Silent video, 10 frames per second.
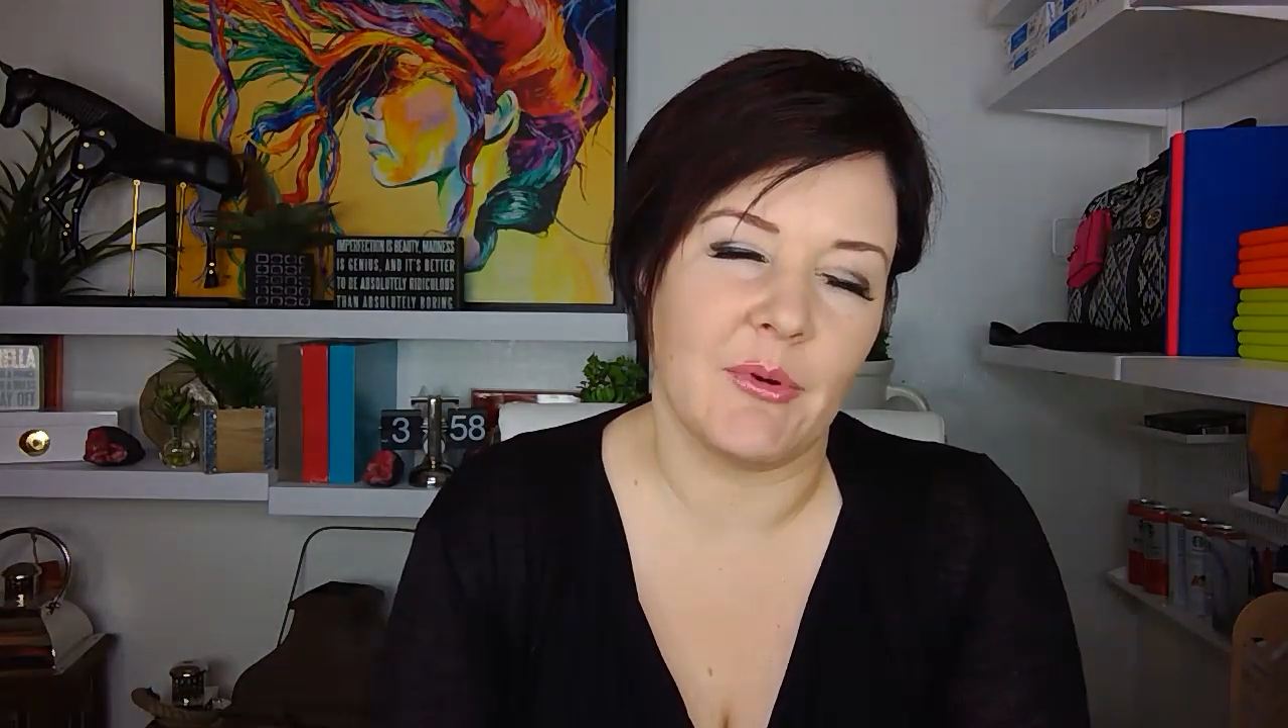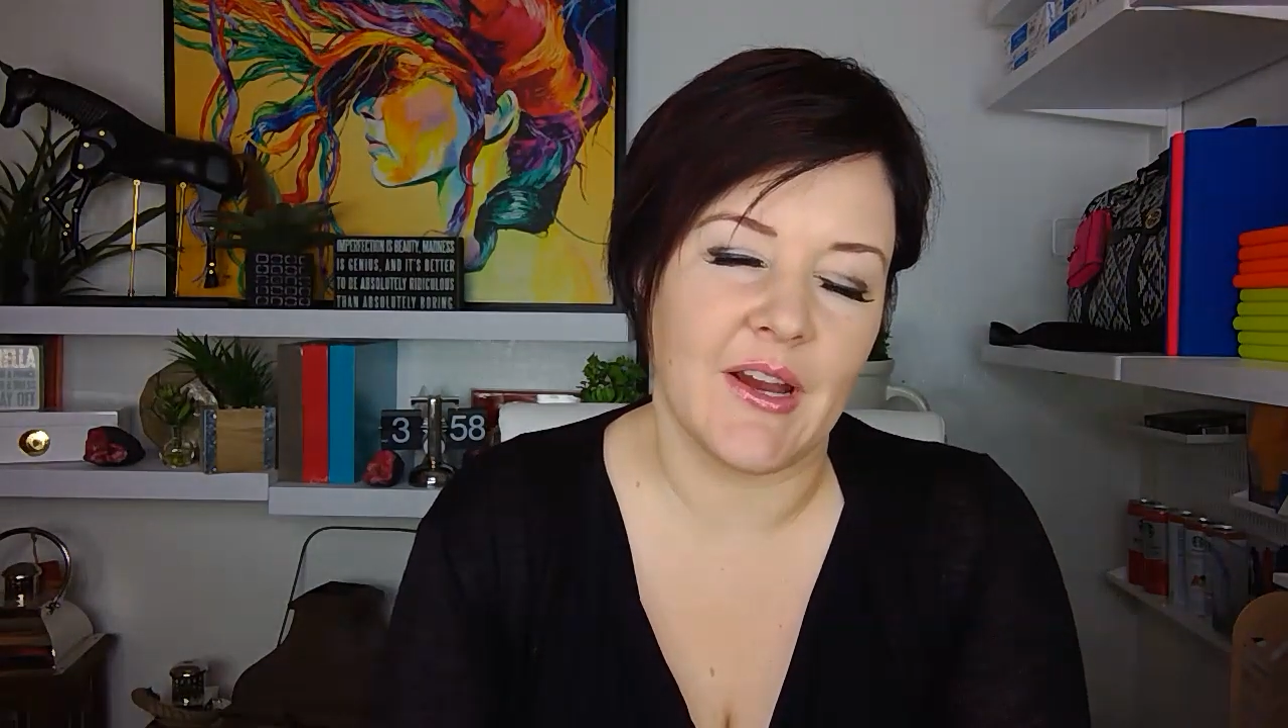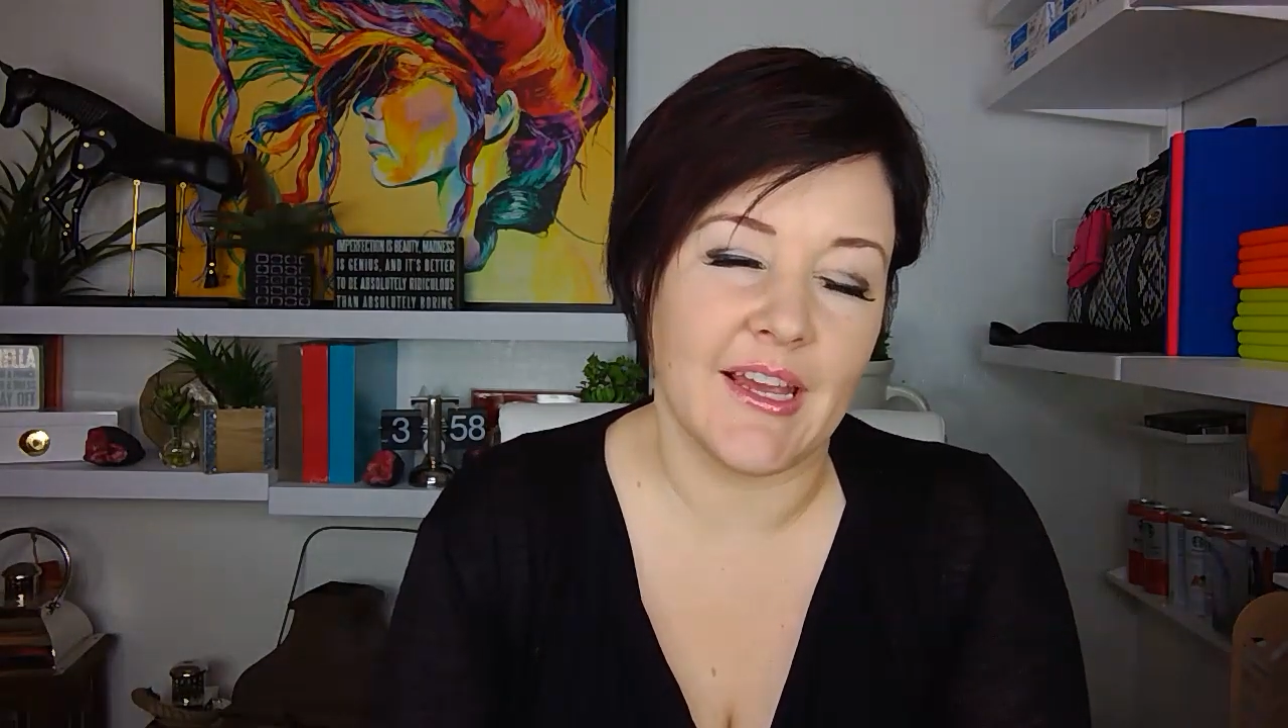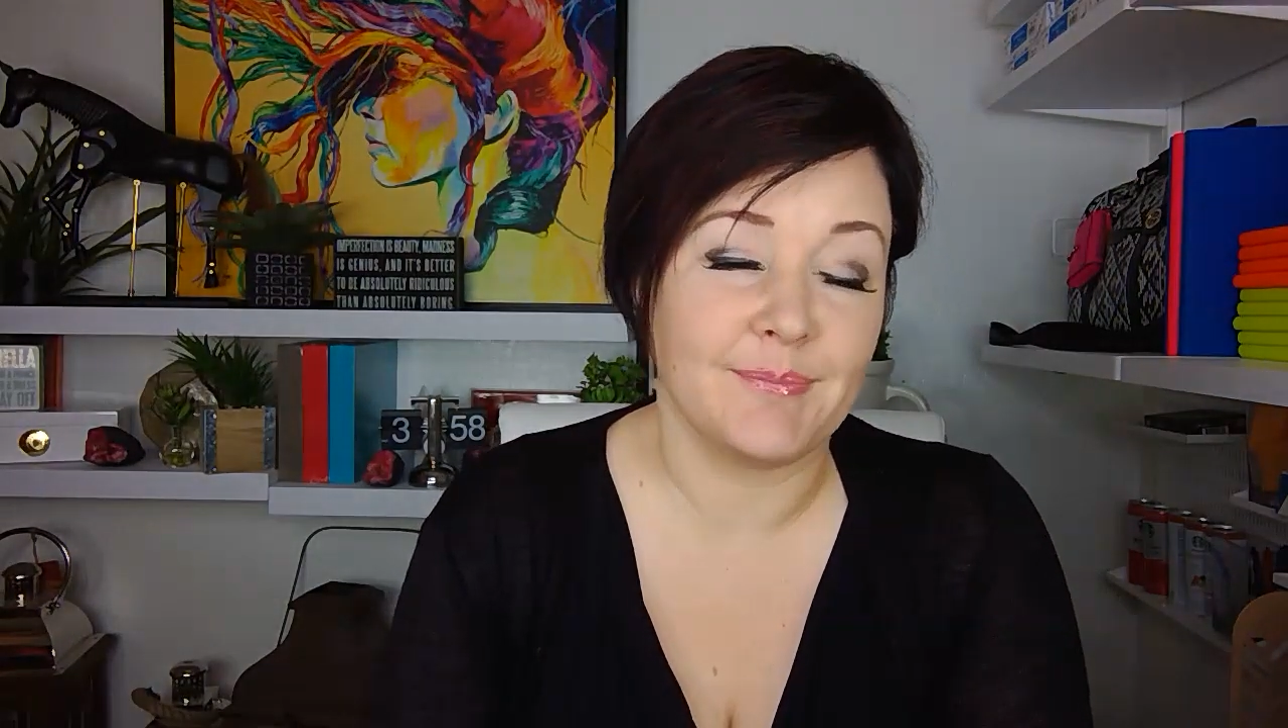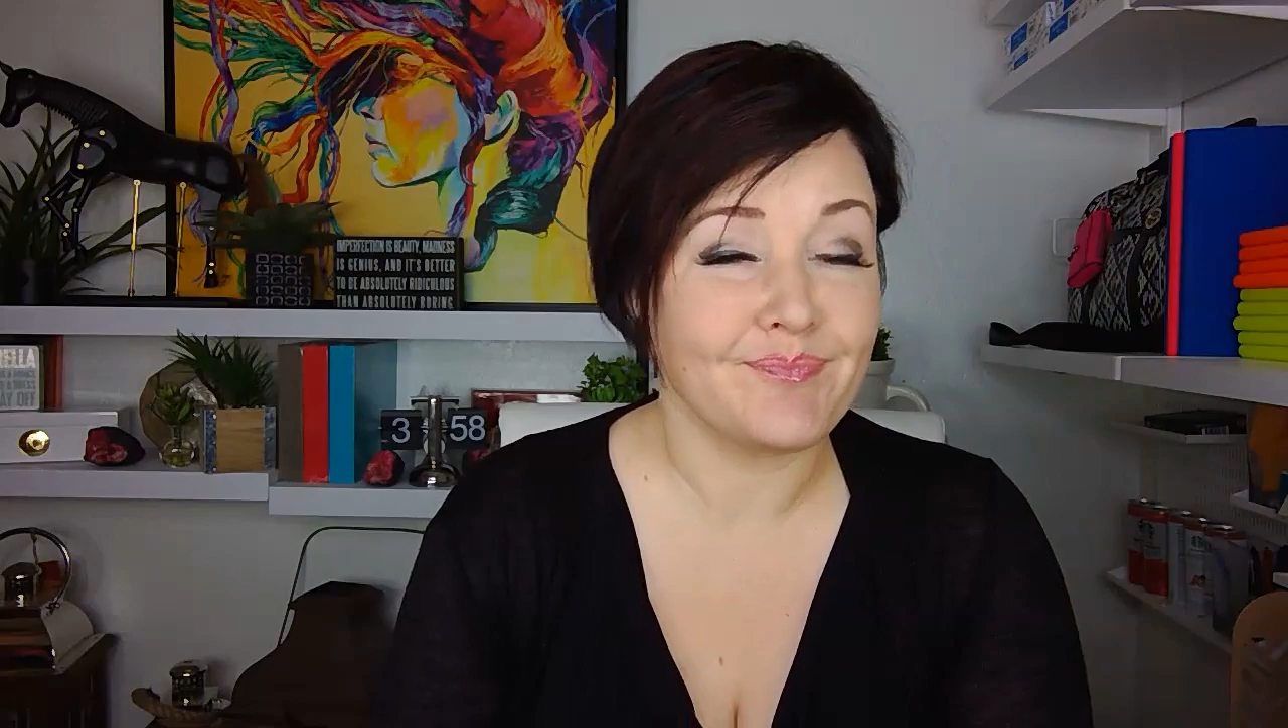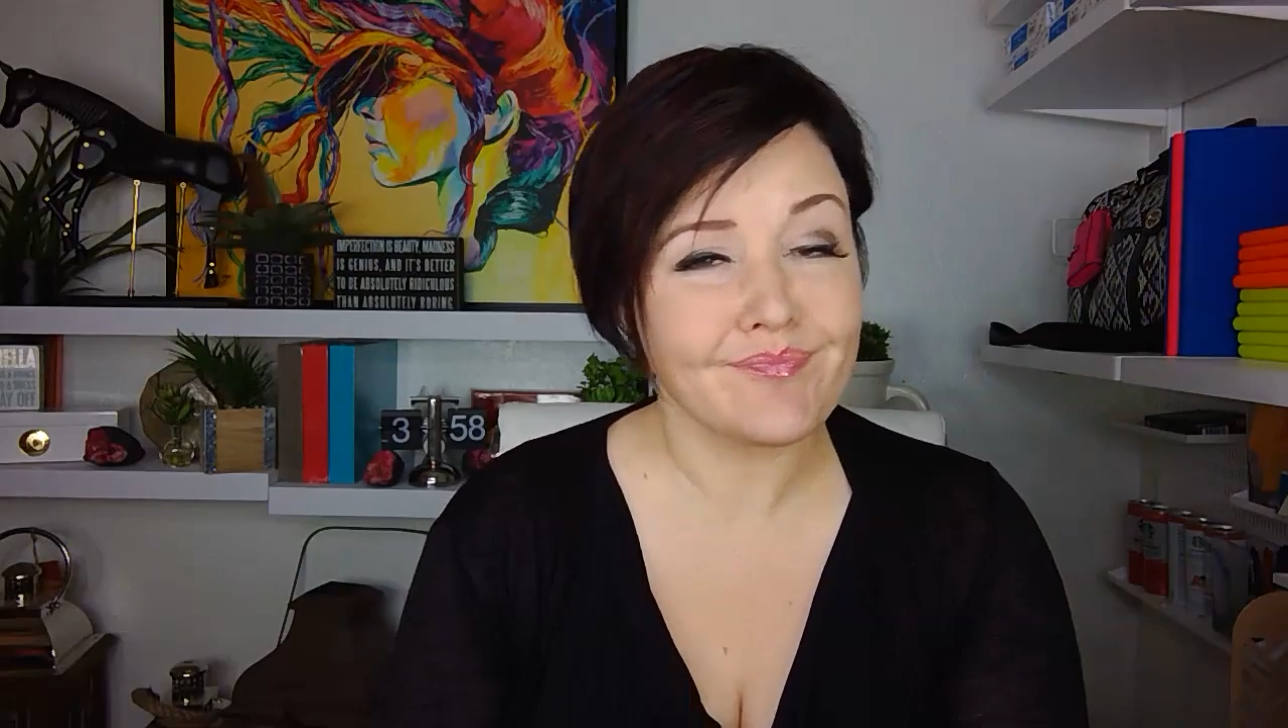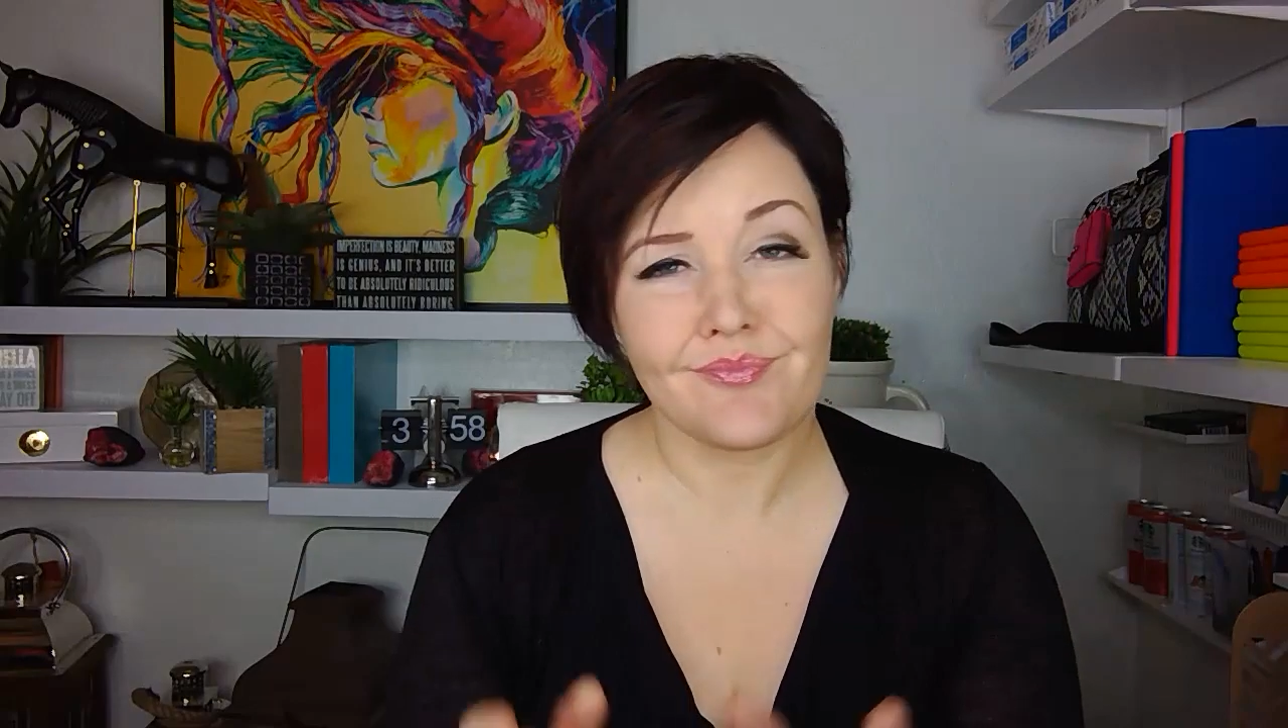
upper hand.